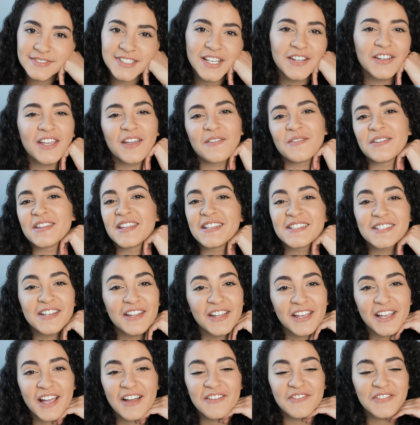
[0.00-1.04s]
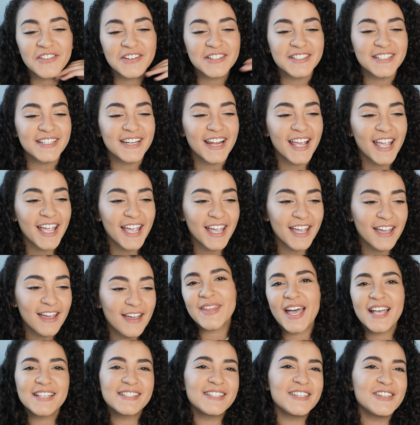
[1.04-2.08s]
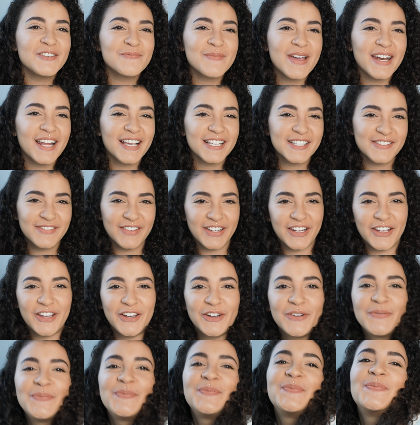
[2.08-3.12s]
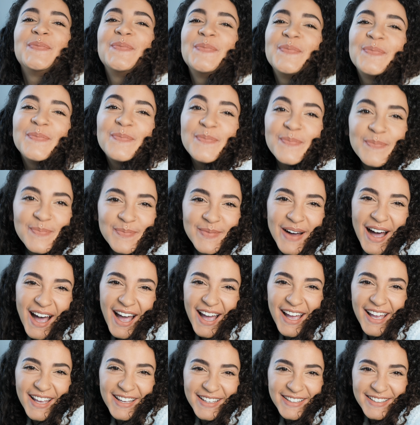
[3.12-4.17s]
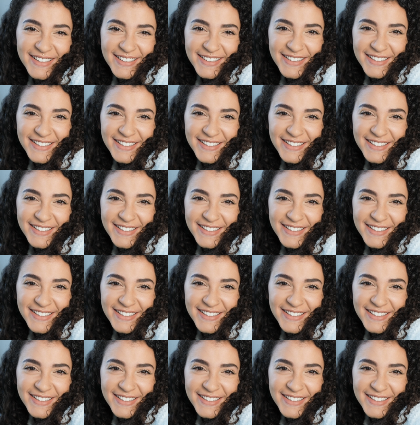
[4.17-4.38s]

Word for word: Okay, well, that's all I got for today. I'll see you in my next video. Bye.